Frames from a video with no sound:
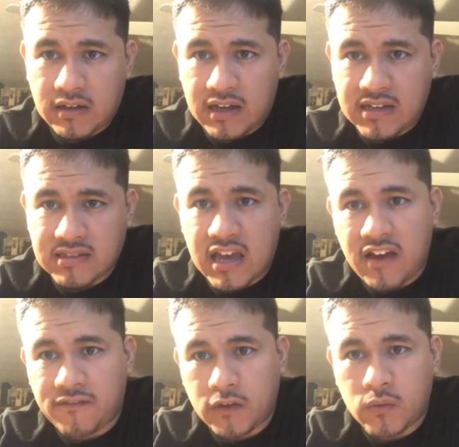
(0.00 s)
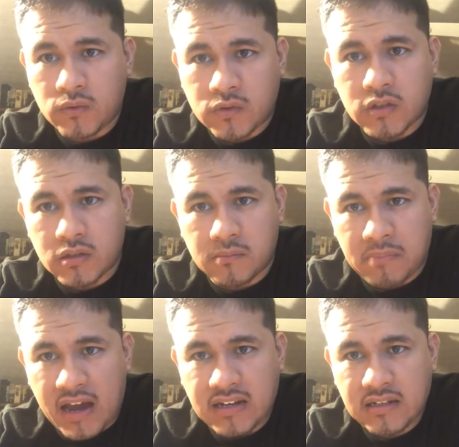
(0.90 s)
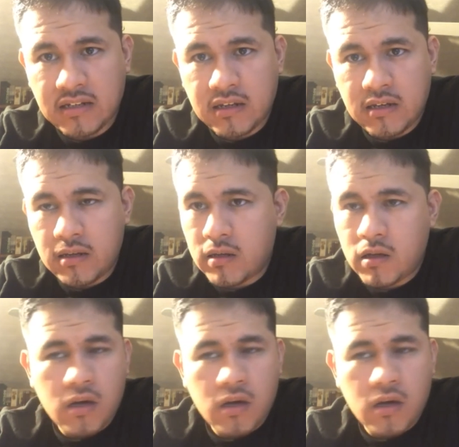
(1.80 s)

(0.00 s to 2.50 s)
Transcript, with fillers: as a FUs to Biden. Mm.